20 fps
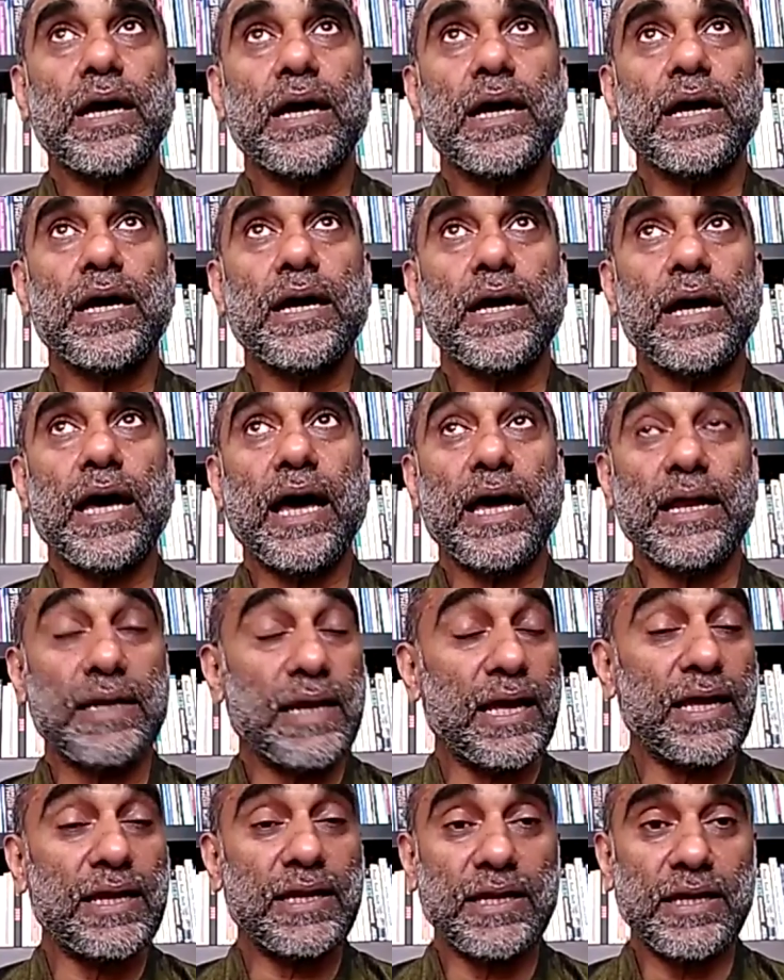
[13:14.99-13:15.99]
uh, and
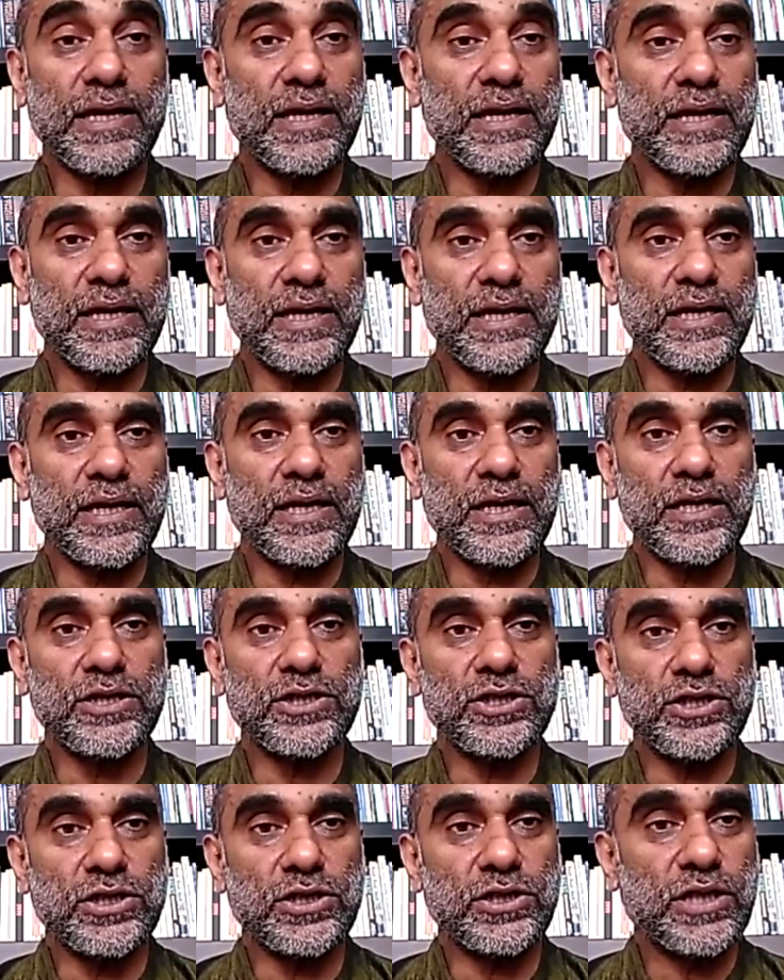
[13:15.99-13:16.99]
and he
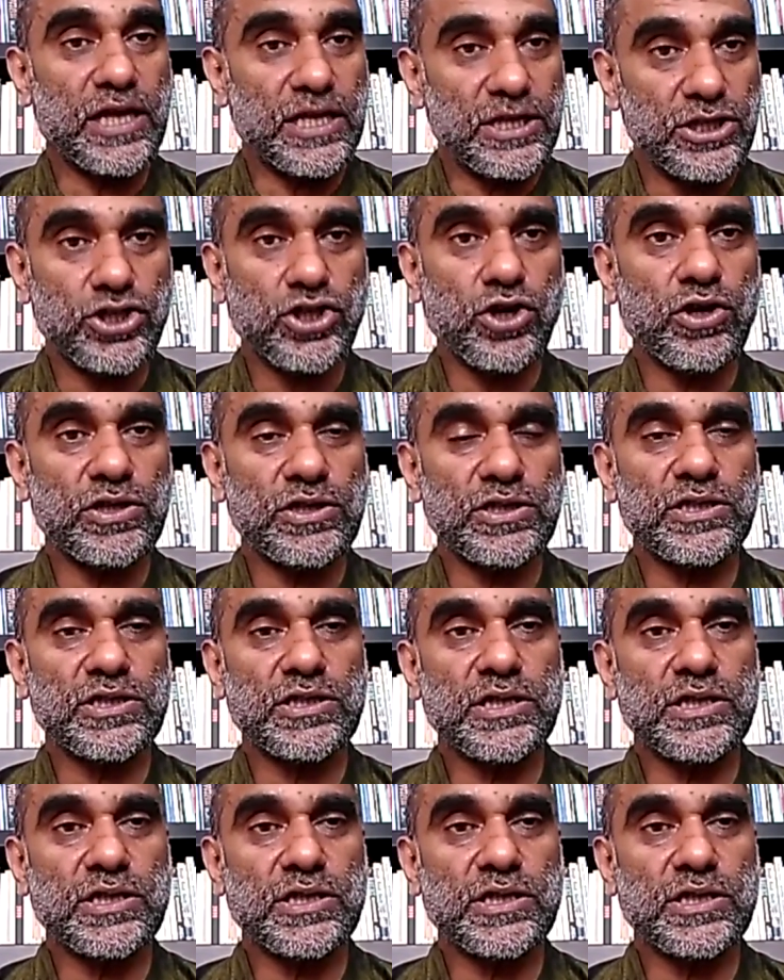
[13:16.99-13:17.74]
then joins